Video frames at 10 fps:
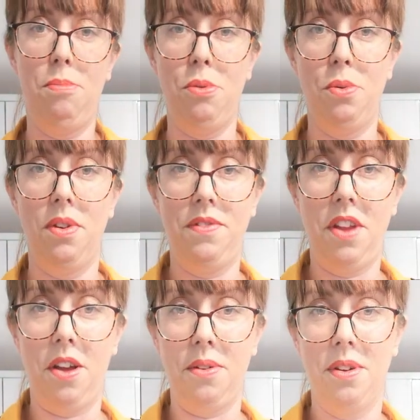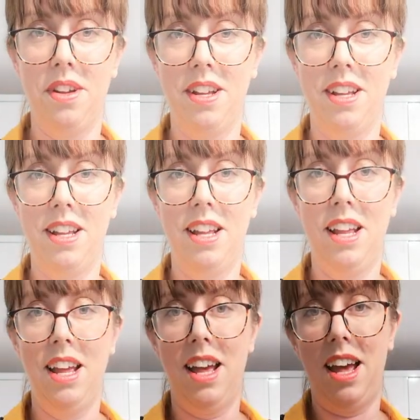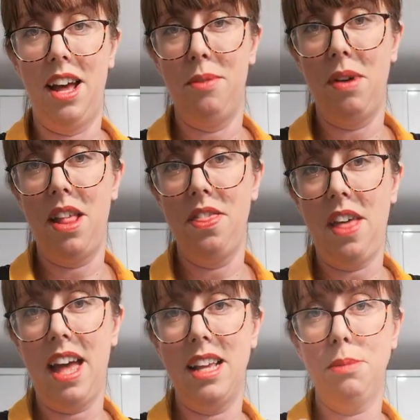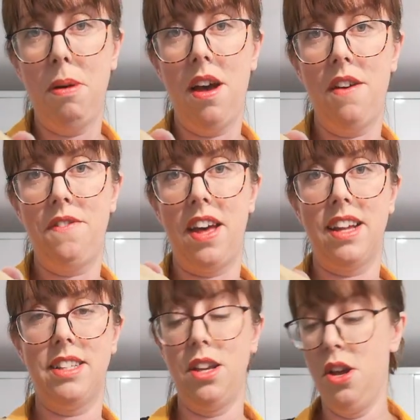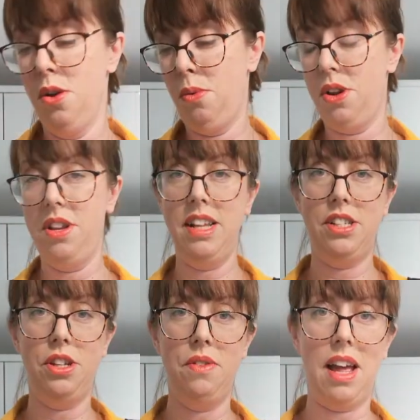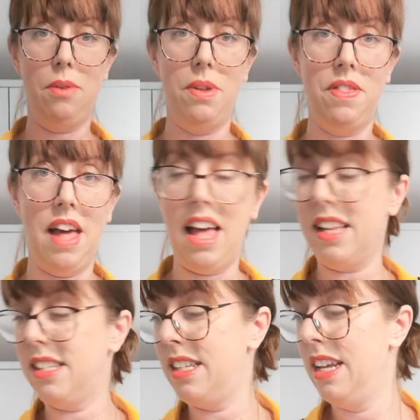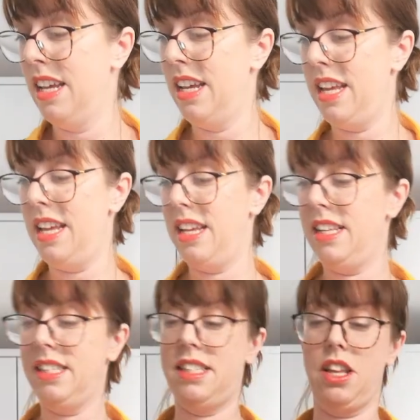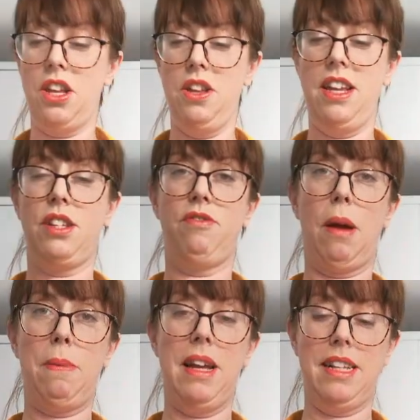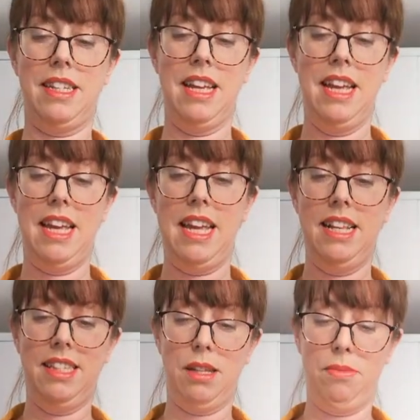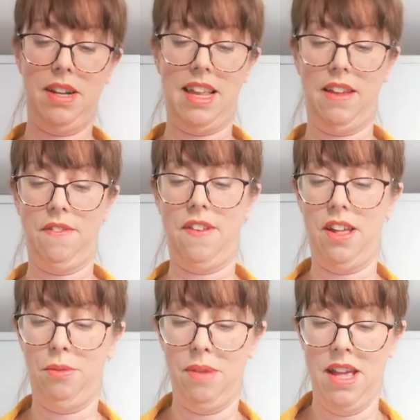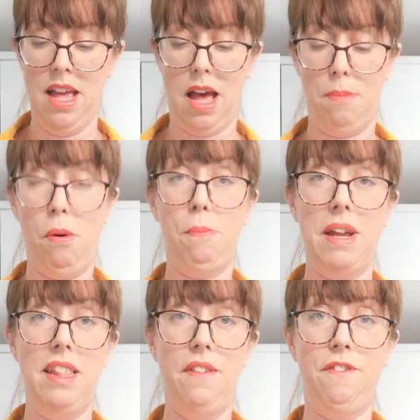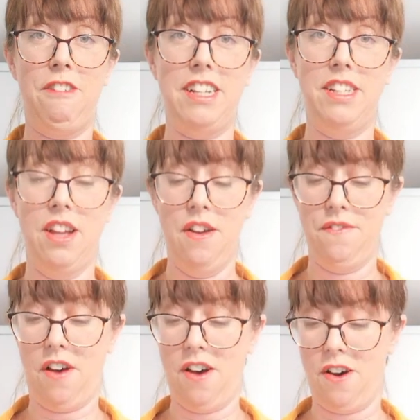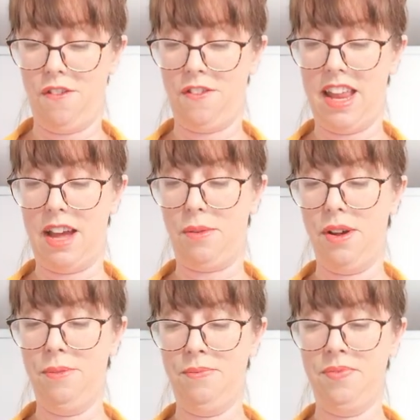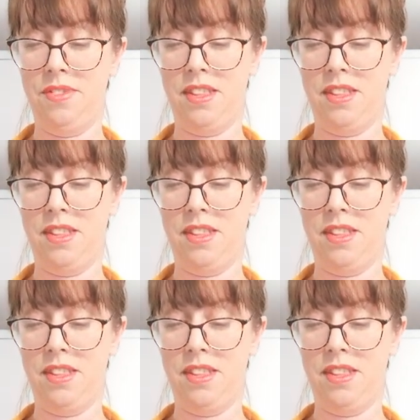a ball of dough. And that is perfect. What you need to do now with that is you need to wrap it in some cling film and pop it in the fridge for half an hour.